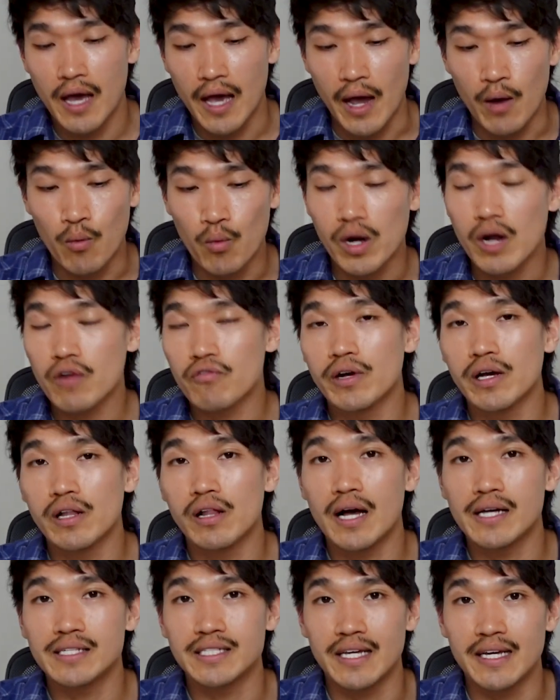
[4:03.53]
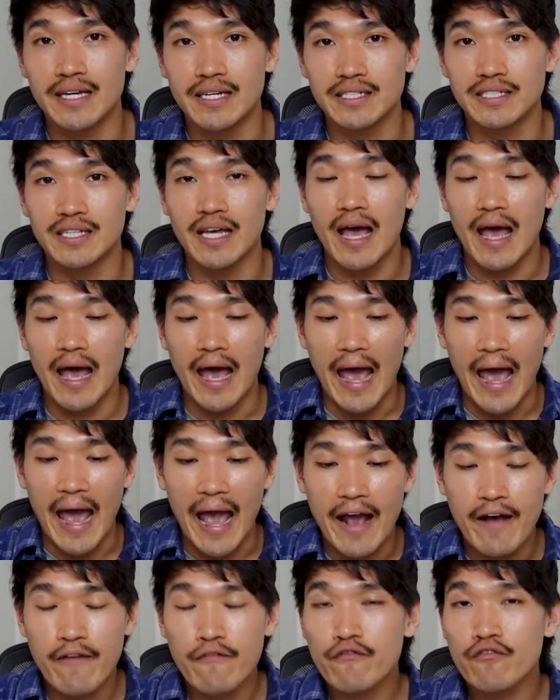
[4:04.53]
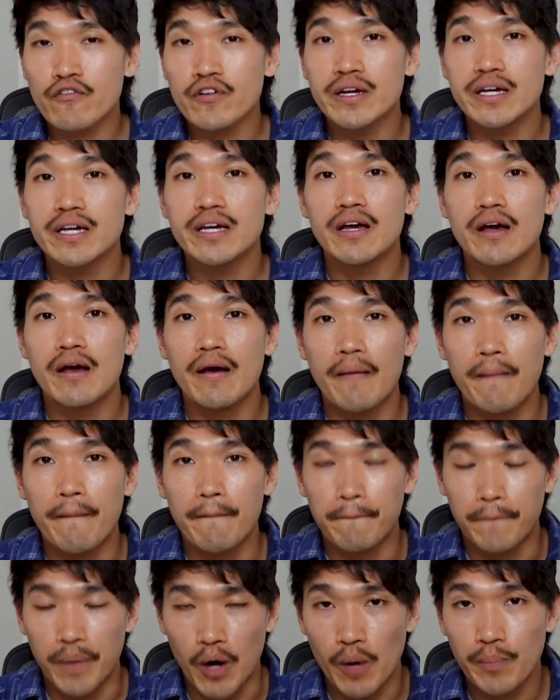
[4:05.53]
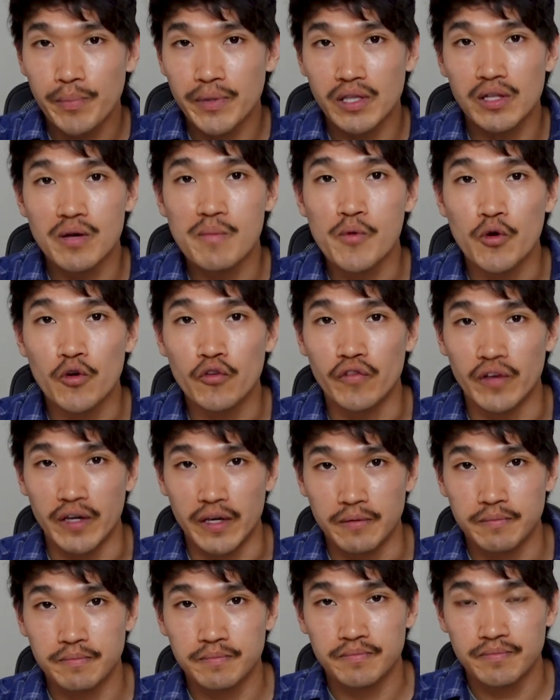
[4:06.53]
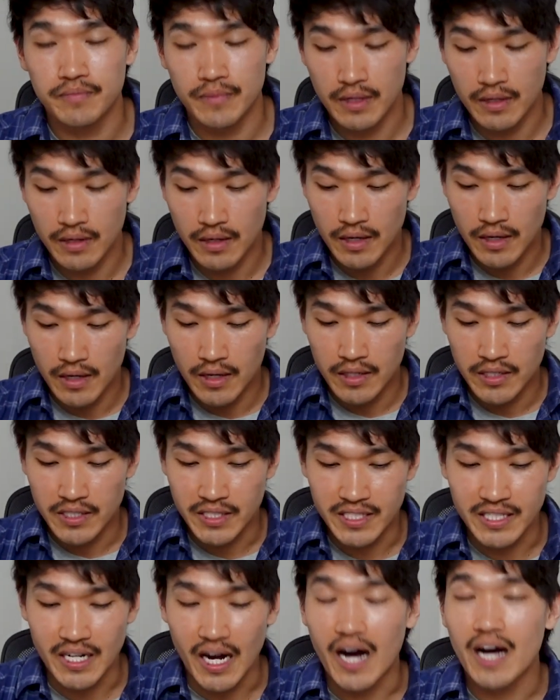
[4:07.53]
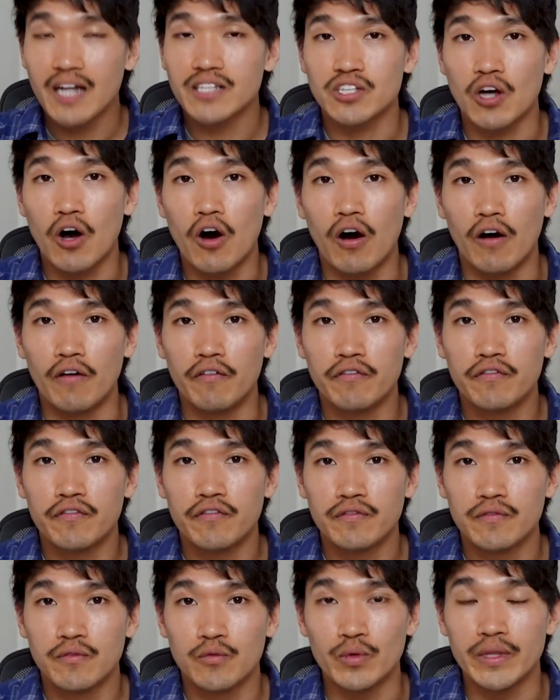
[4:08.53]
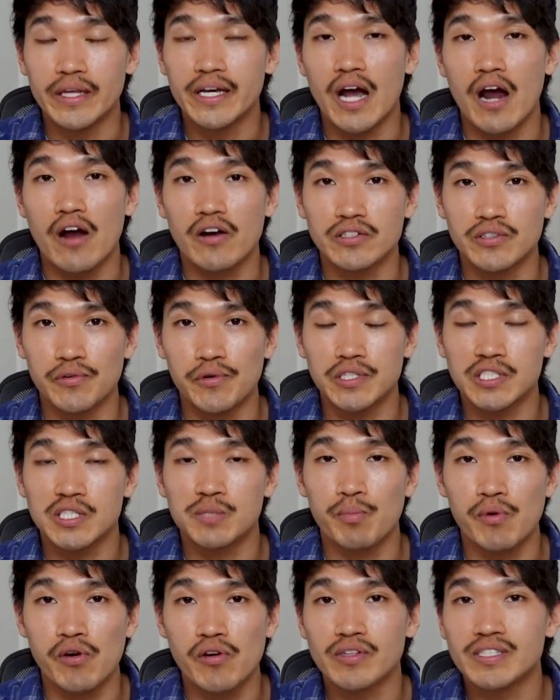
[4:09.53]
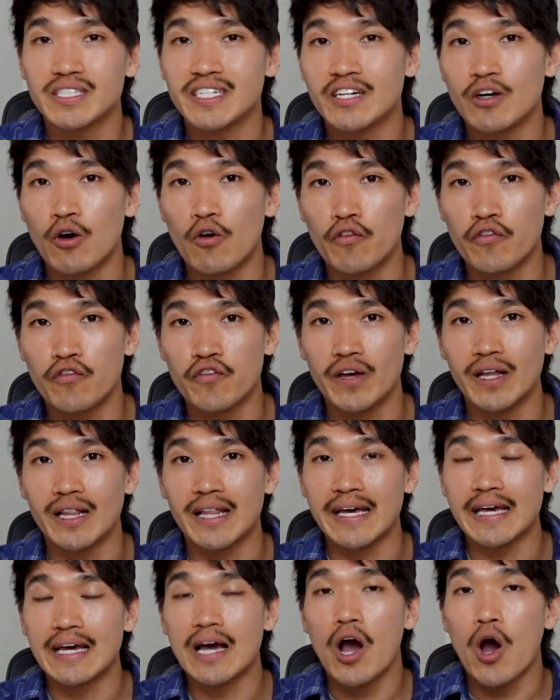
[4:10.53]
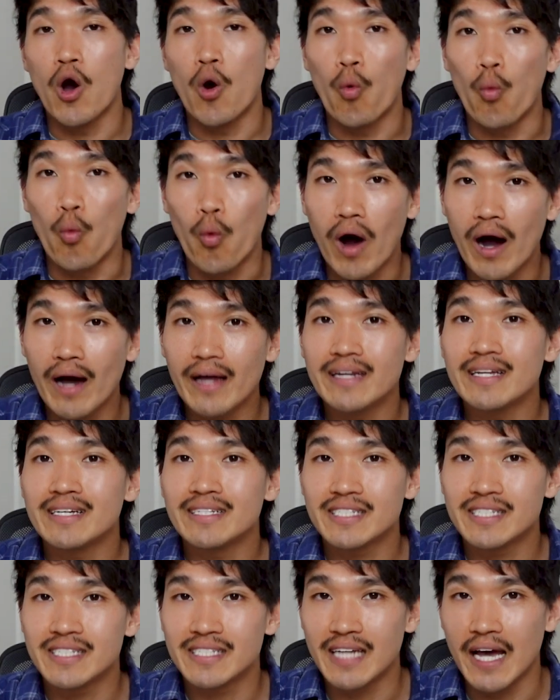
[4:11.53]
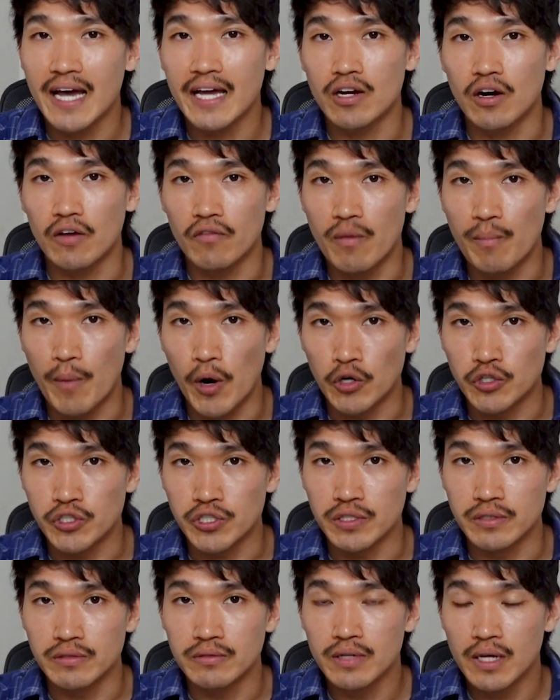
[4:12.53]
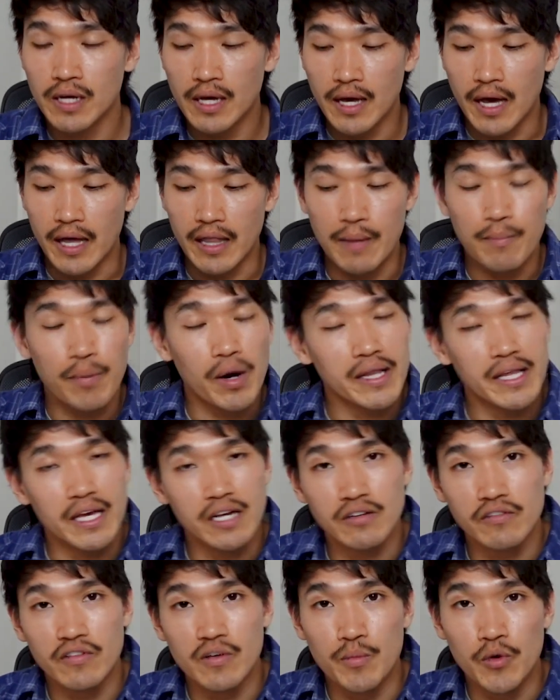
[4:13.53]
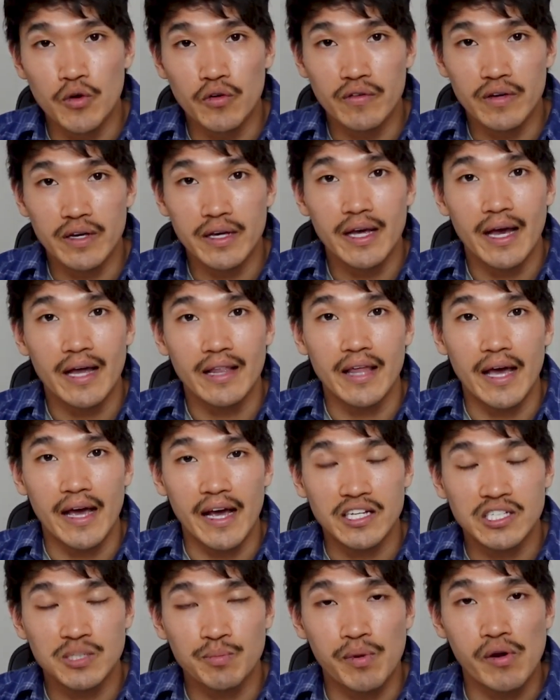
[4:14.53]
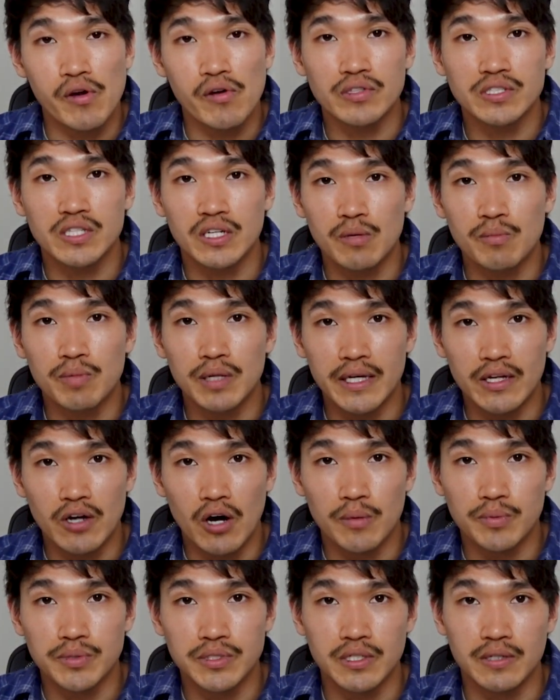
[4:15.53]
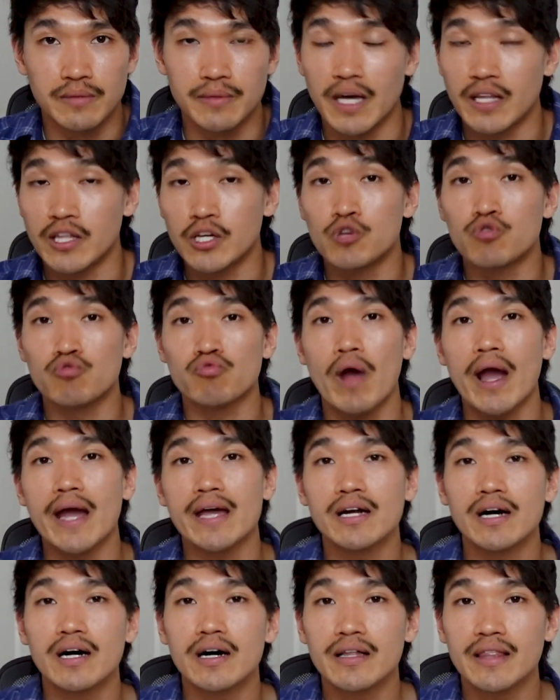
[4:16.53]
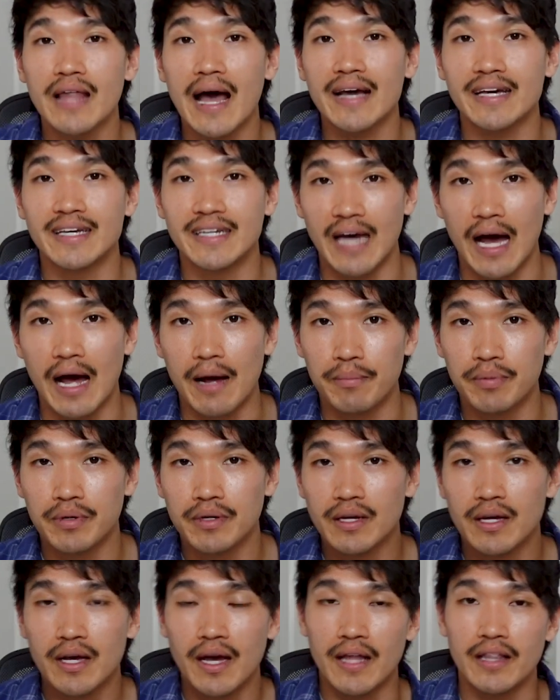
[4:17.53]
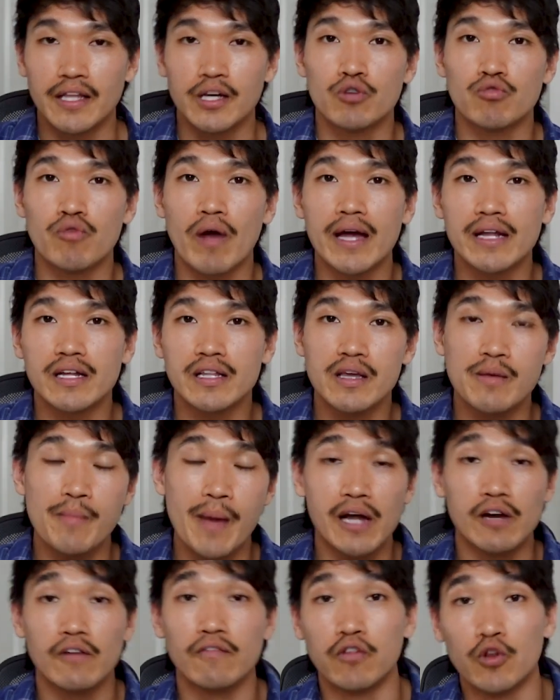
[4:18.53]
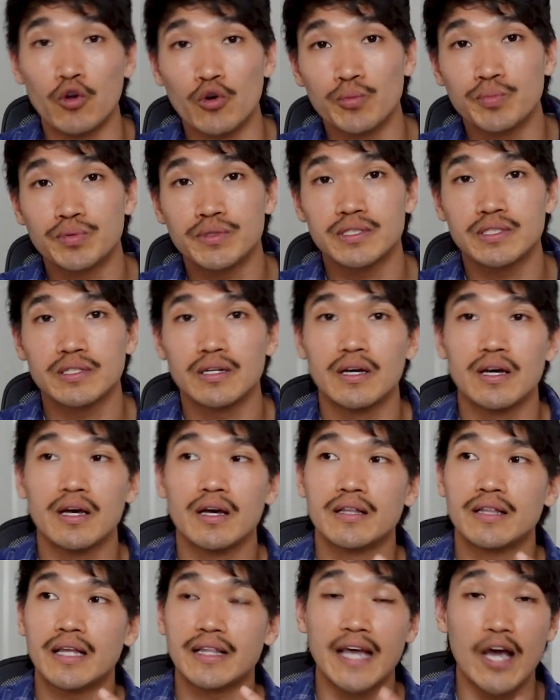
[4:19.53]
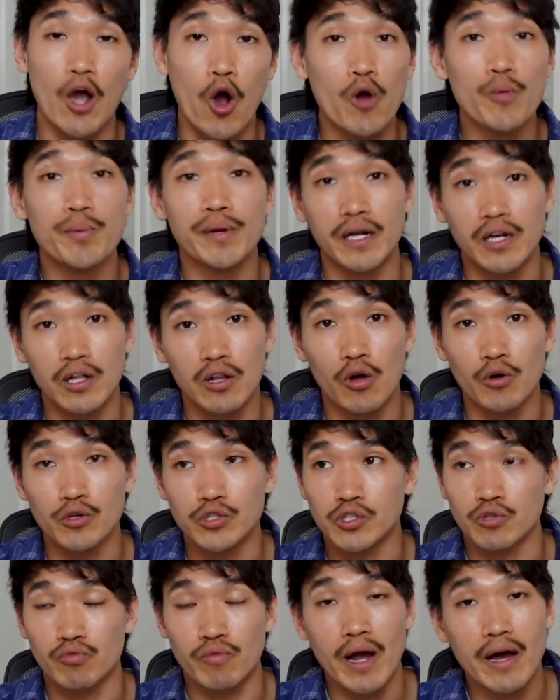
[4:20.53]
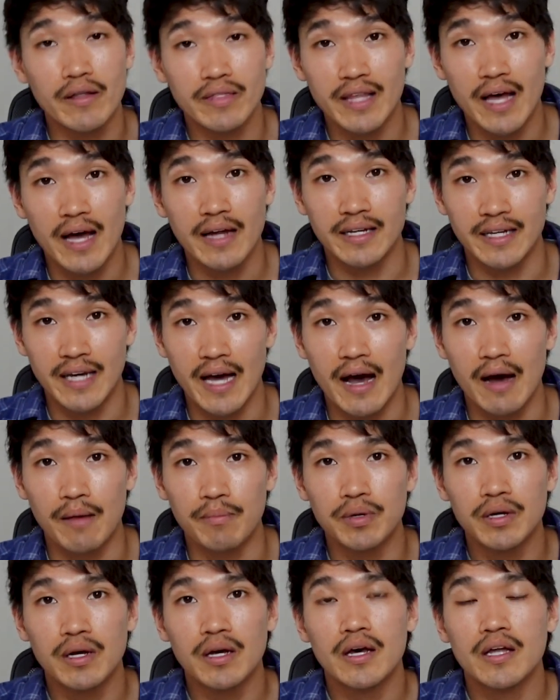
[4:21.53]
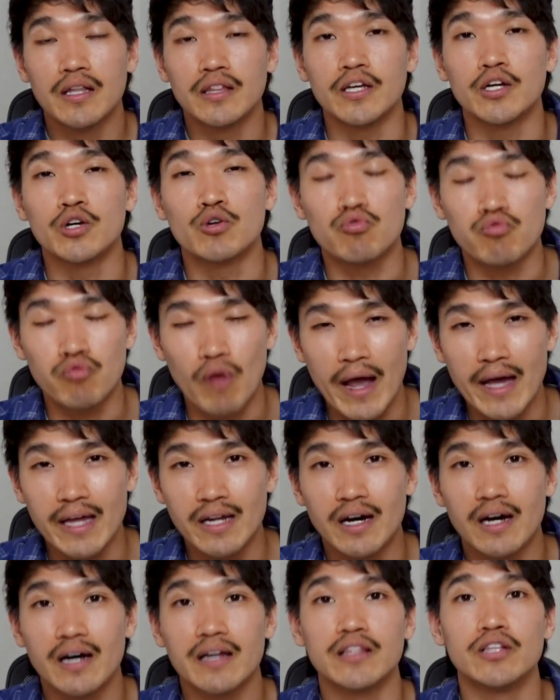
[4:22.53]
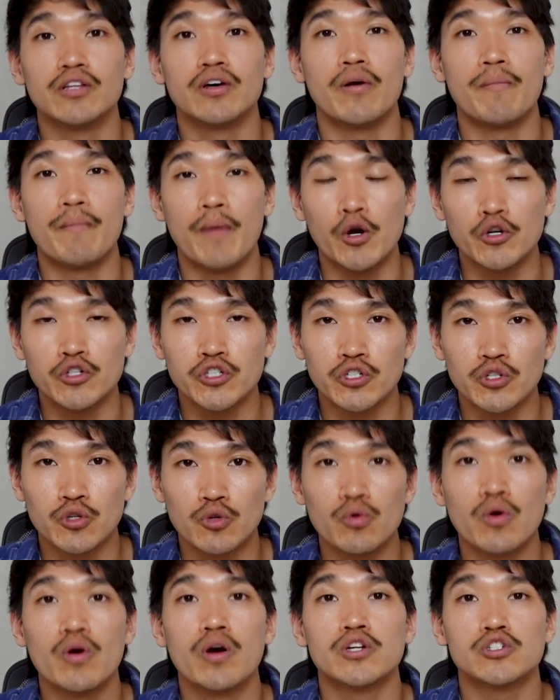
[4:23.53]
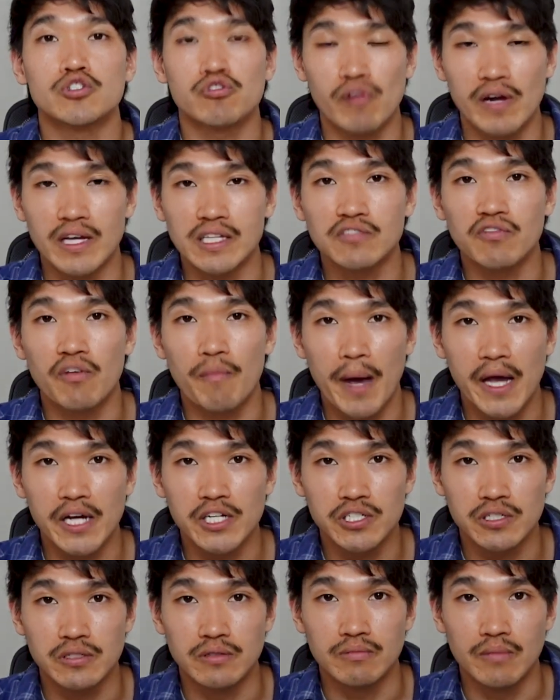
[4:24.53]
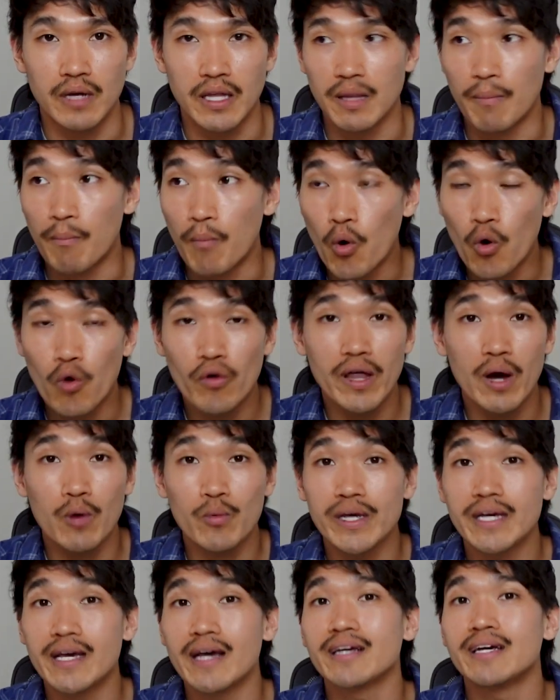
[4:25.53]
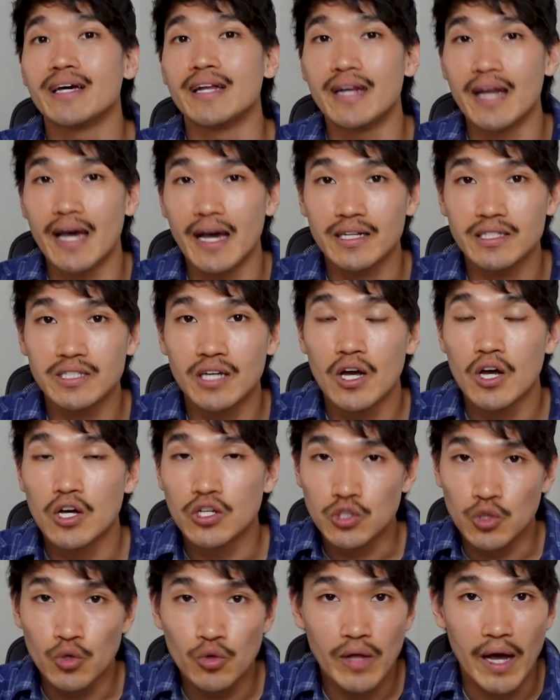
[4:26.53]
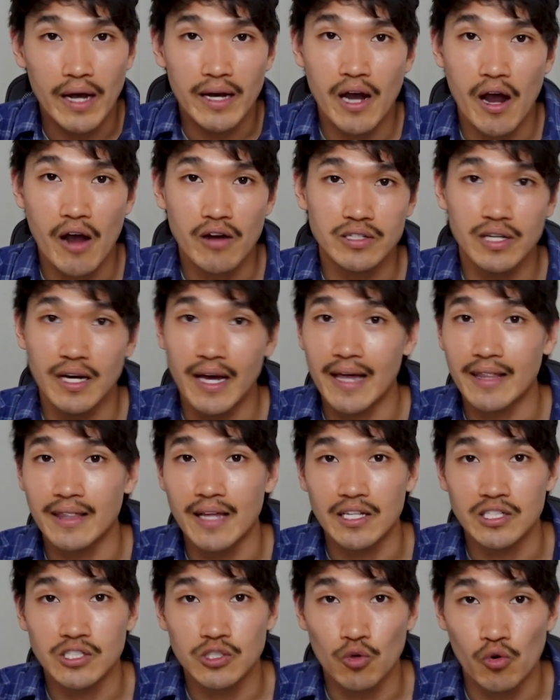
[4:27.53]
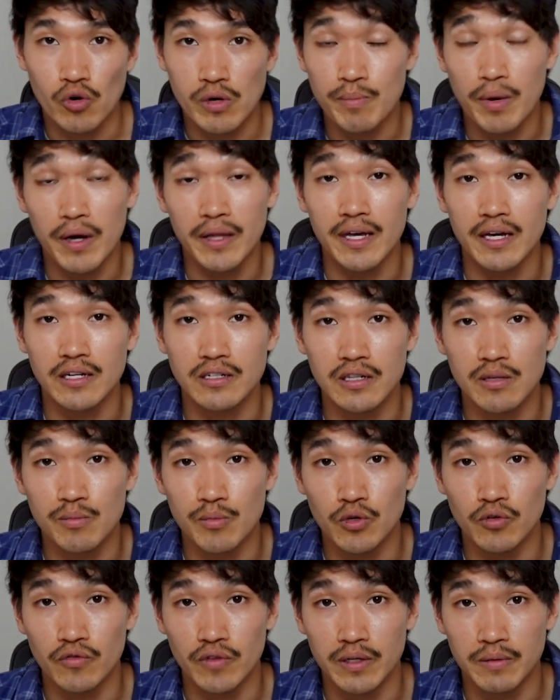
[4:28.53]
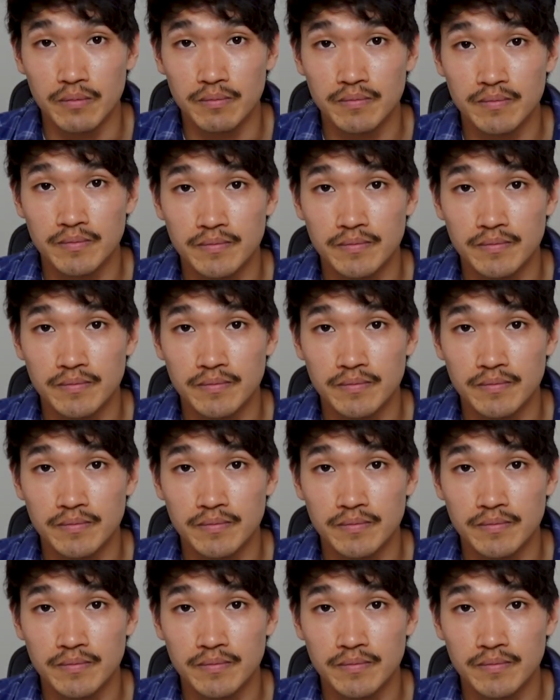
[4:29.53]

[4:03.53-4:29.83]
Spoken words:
And what I realized is every popular movie starts off with the character experiencing or feeling one state of emotion, and then by the end of the movie, they experience a complete opposite. Now, the greater that gap, and the greater the amount of loops that they open and close throughout that gap, the greater the emotional transformation, and the more that we can connect to that character and that story by the end of the movie.